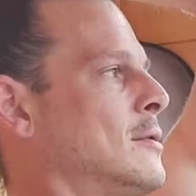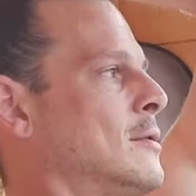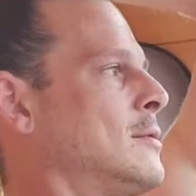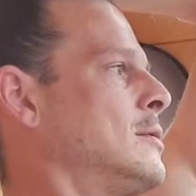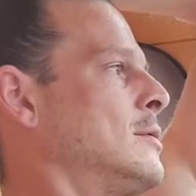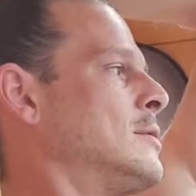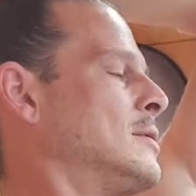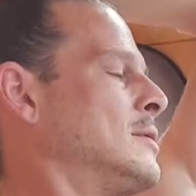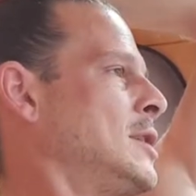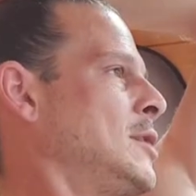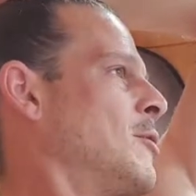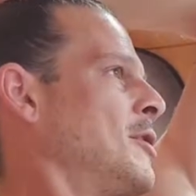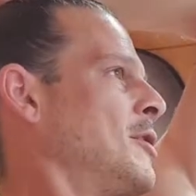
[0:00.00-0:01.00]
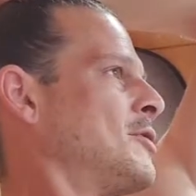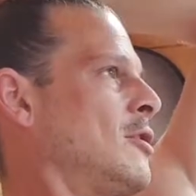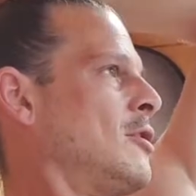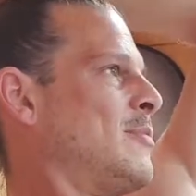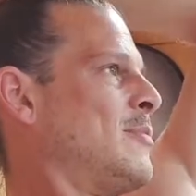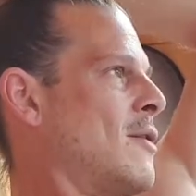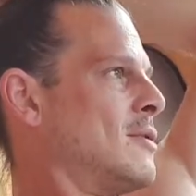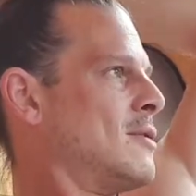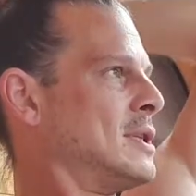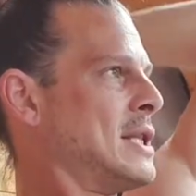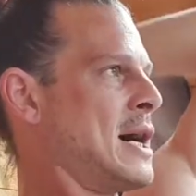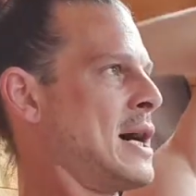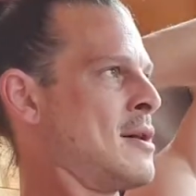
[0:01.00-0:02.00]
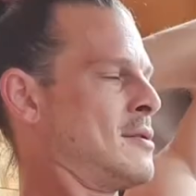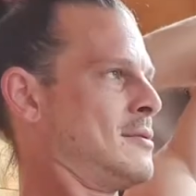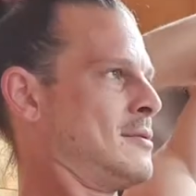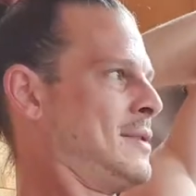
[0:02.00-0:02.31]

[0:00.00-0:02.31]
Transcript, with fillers: to, to see what it's all about and that.